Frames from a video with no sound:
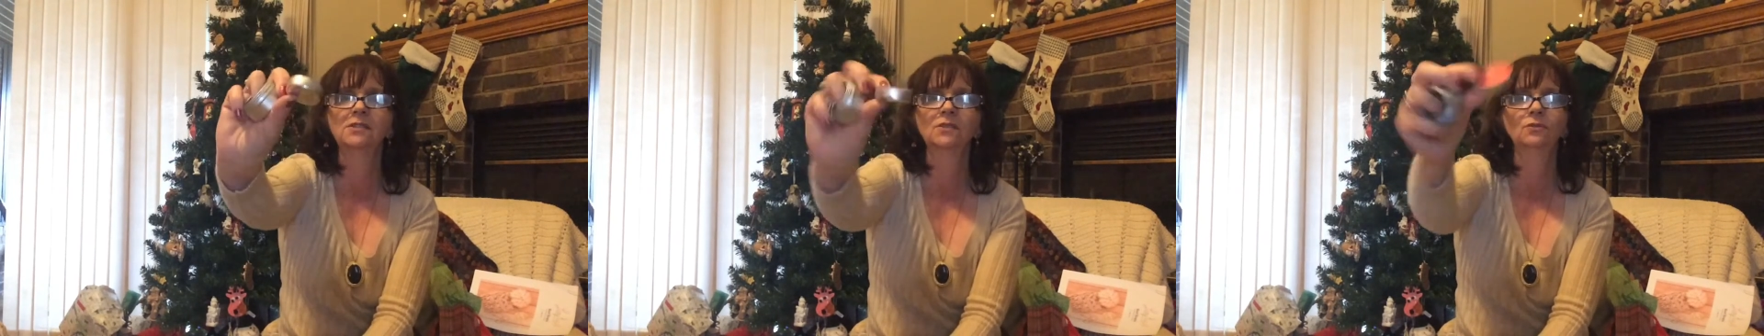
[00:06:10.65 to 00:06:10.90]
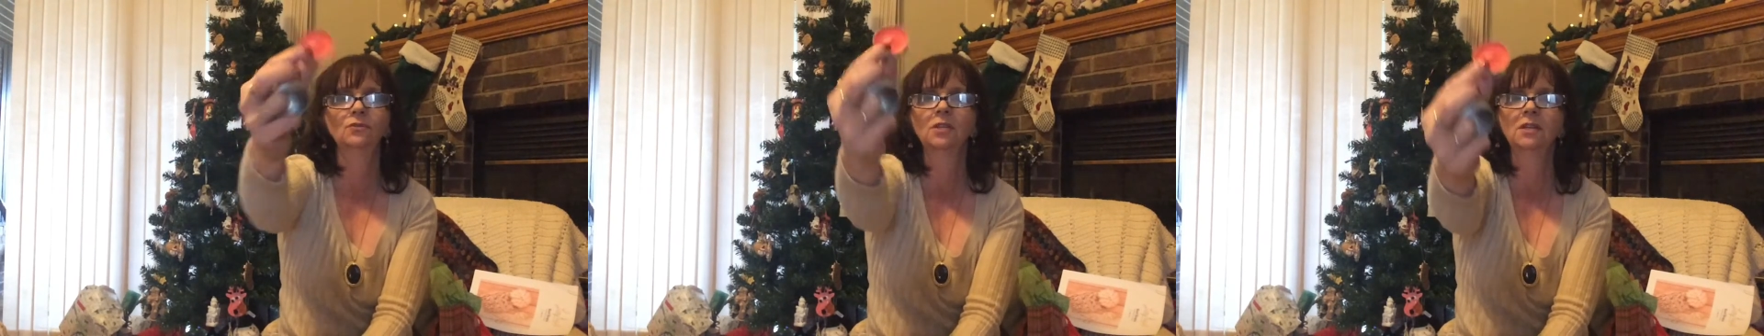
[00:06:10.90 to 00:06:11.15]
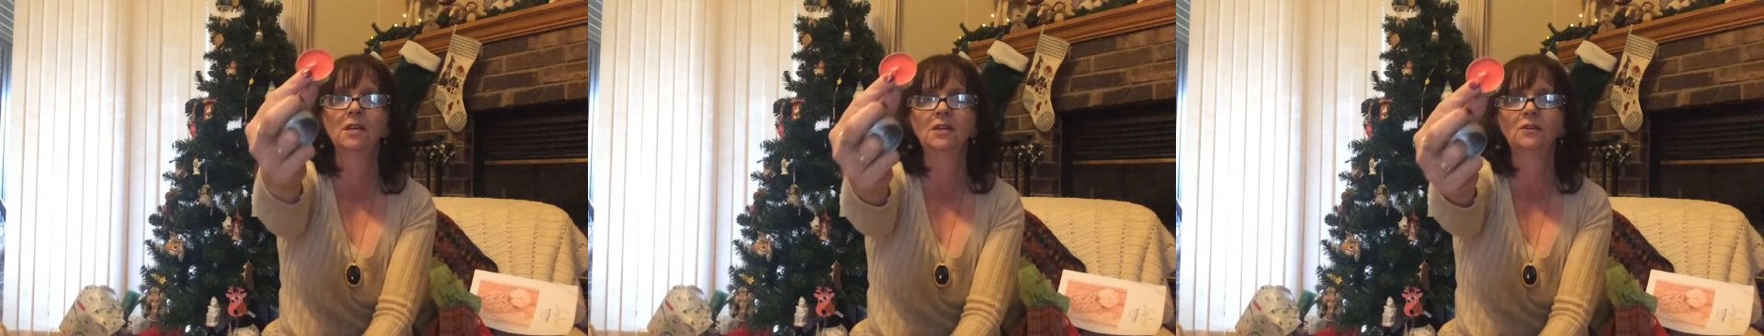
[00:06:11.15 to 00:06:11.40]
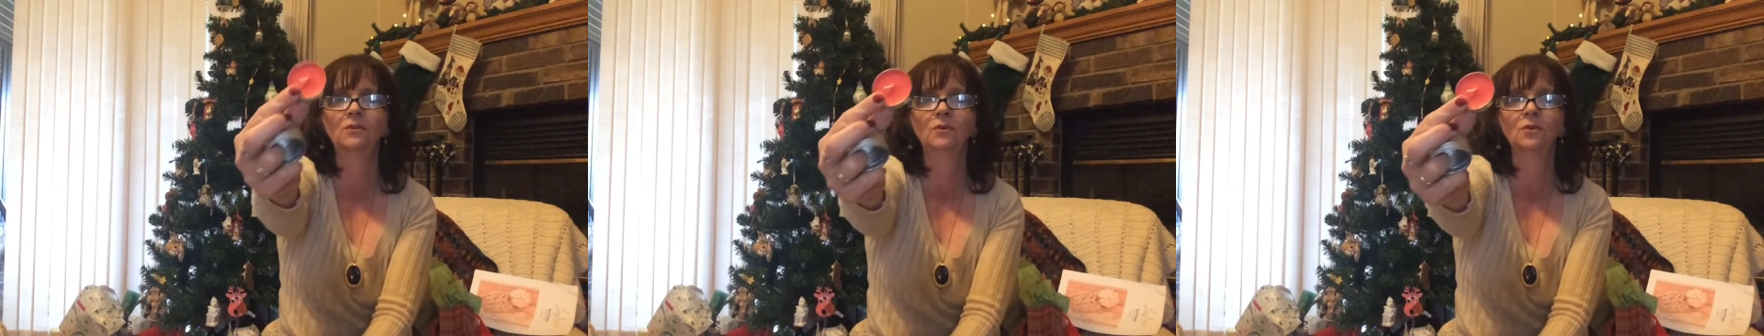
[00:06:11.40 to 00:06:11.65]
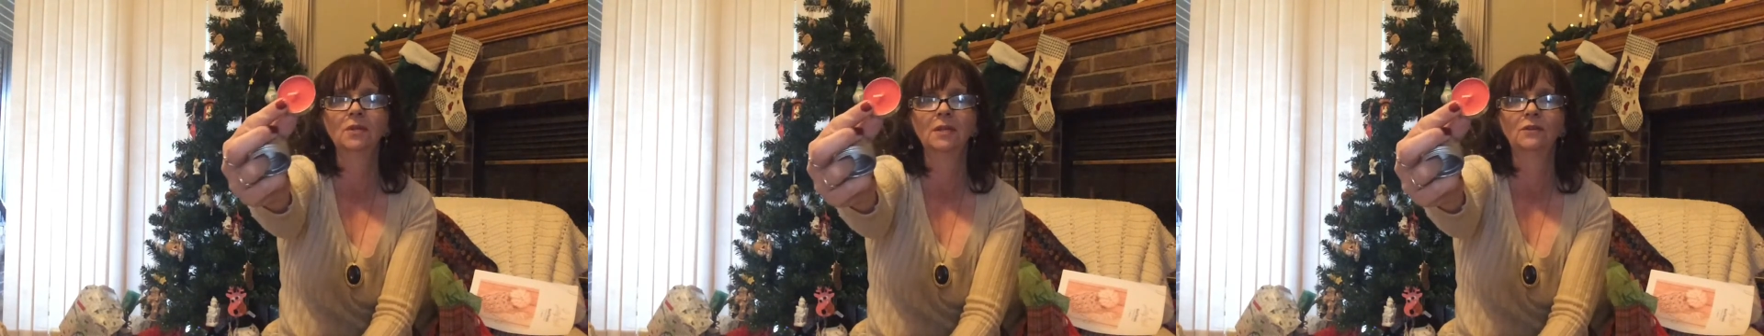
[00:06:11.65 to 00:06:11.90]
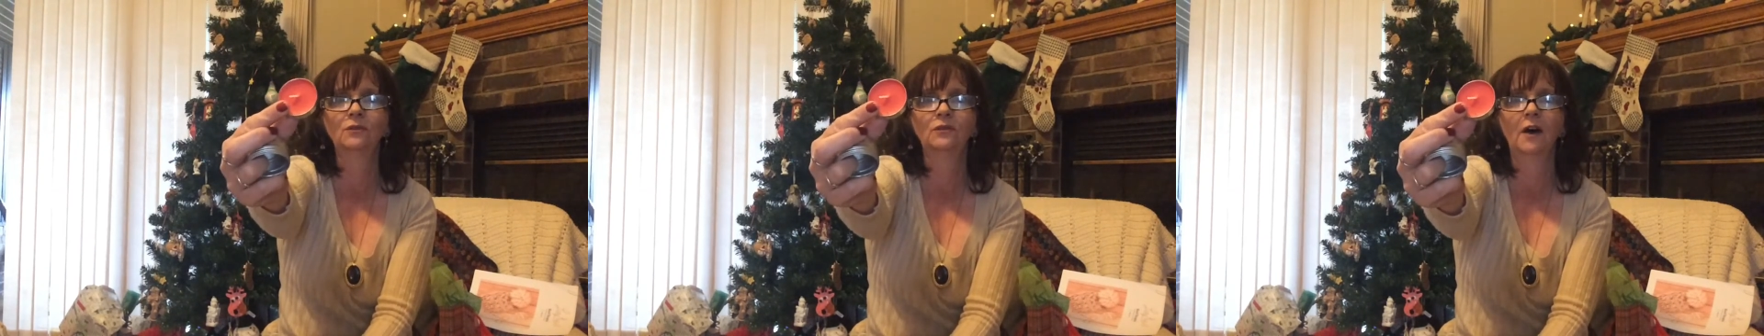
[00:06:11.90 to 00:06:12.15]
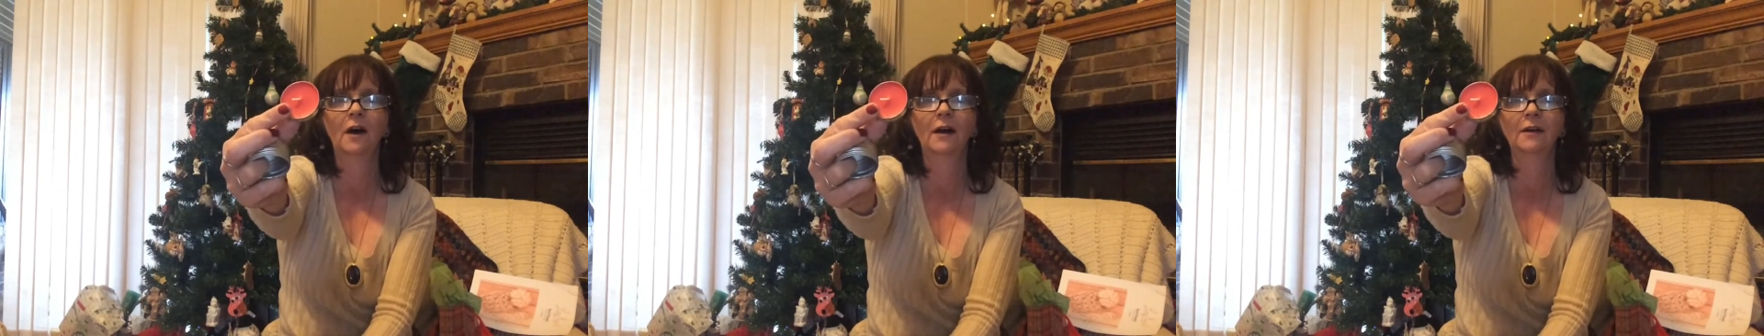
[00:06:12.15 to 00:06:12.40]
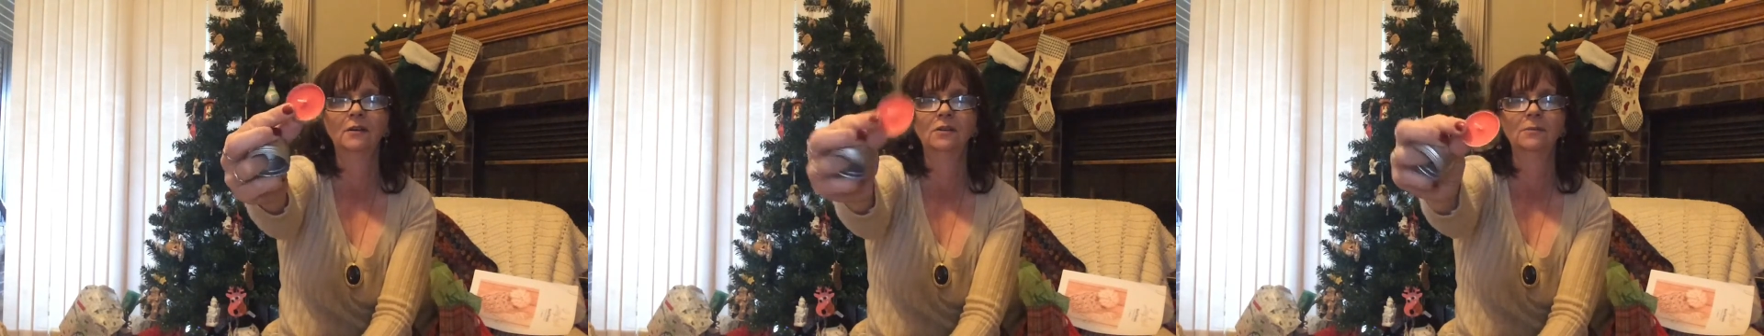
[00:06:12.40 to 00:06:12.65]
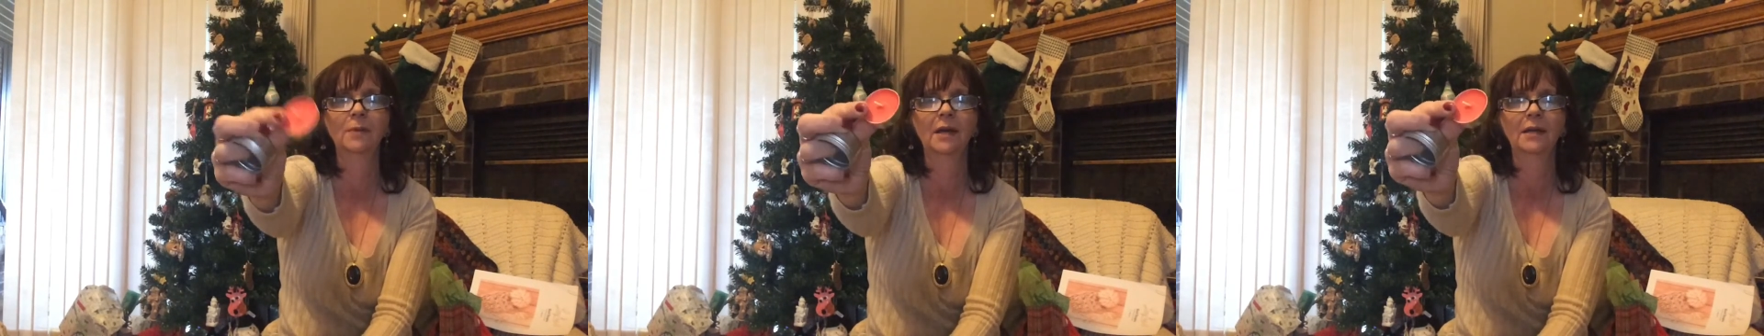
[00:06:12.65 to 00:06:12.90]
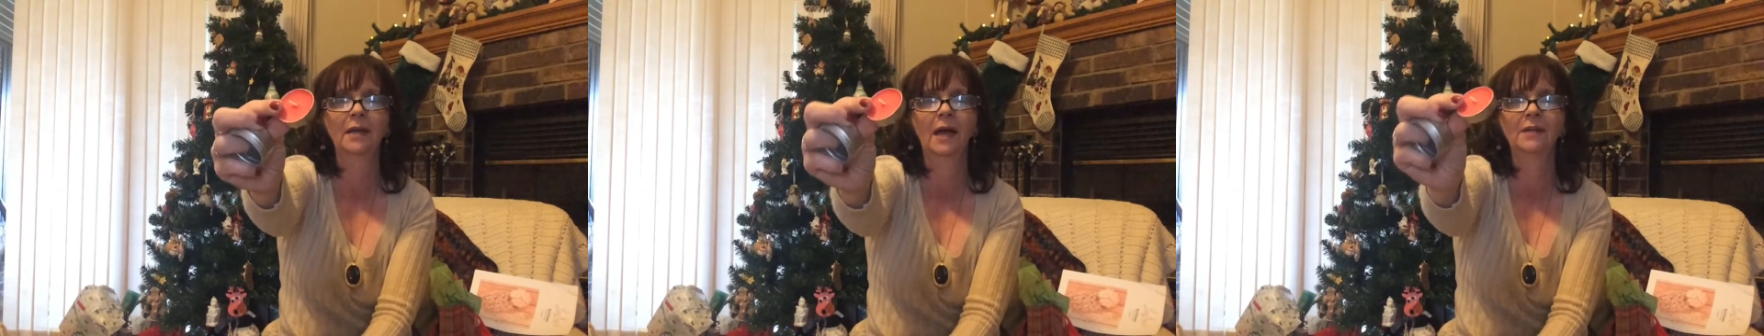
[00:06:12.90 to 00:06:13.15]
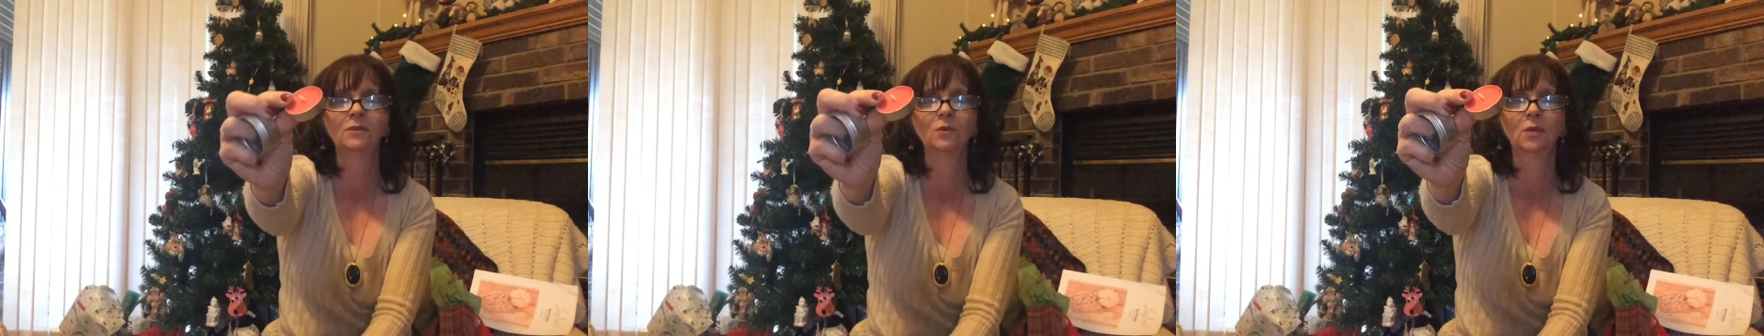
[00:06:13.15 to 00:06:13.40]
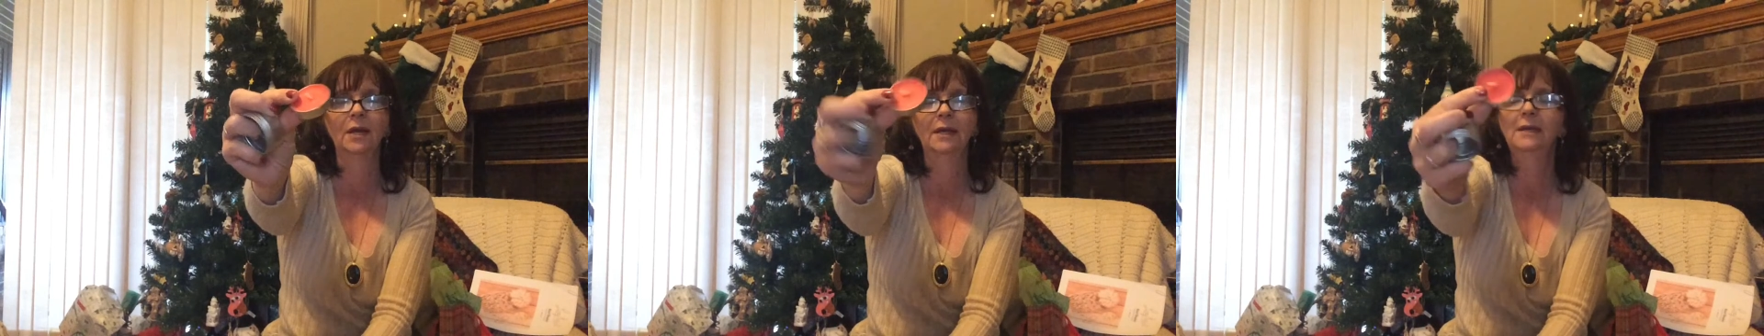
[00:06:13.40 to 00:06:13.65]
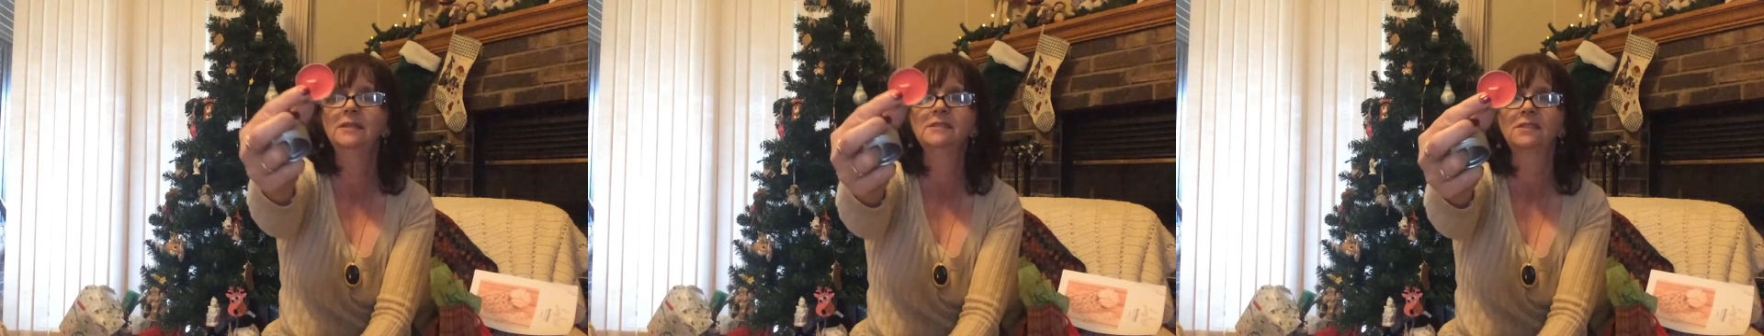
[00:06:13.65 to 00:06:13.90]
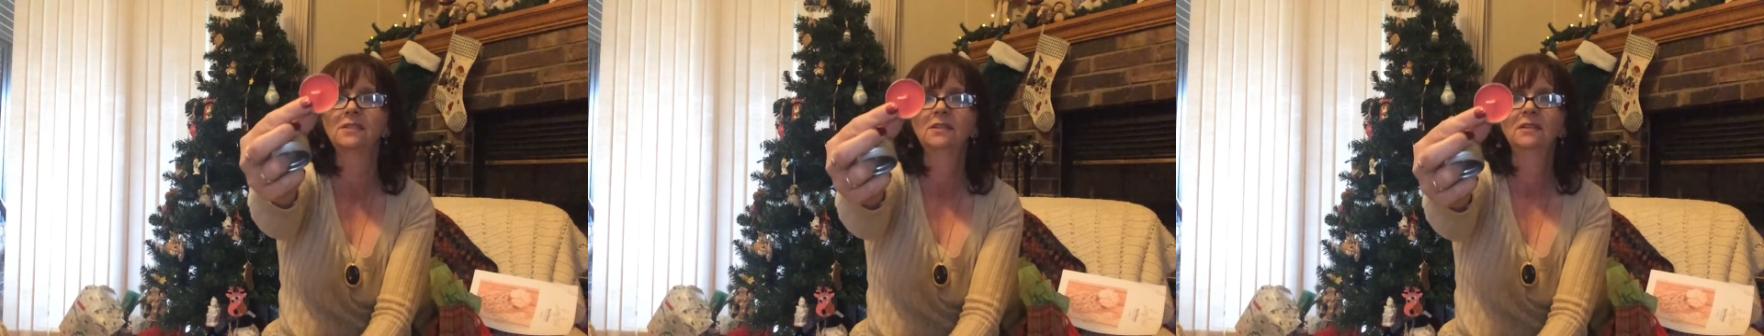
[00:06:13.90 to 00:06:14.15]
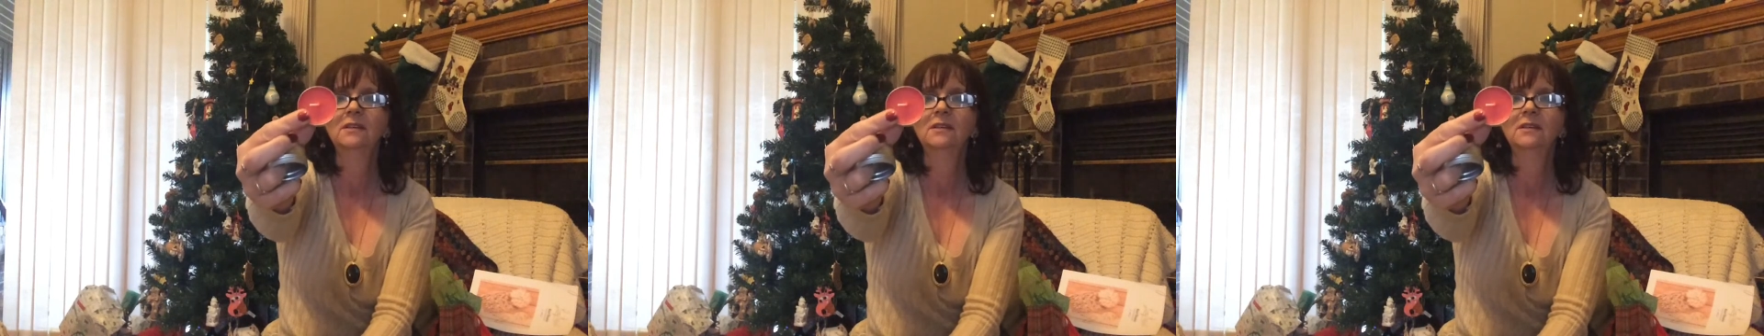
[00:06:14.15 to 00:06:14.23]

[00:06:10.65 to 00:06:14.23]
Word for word: so you can light your own little fire by candlelight